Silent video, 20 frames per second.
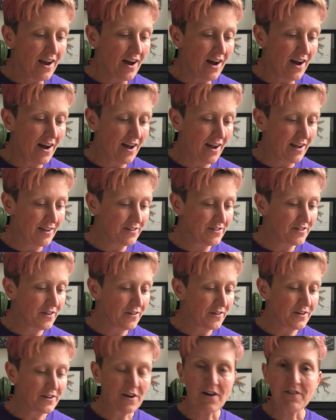I
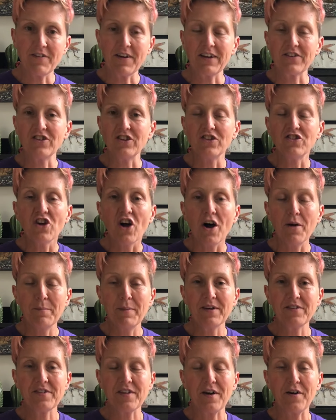started off, actually taught
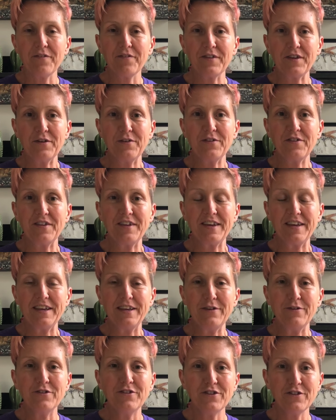myself using
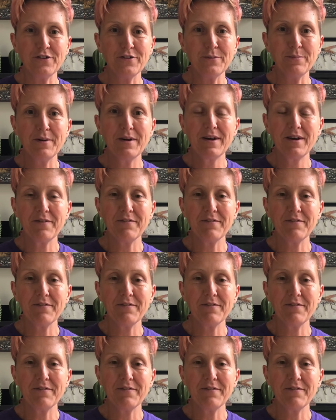YouTube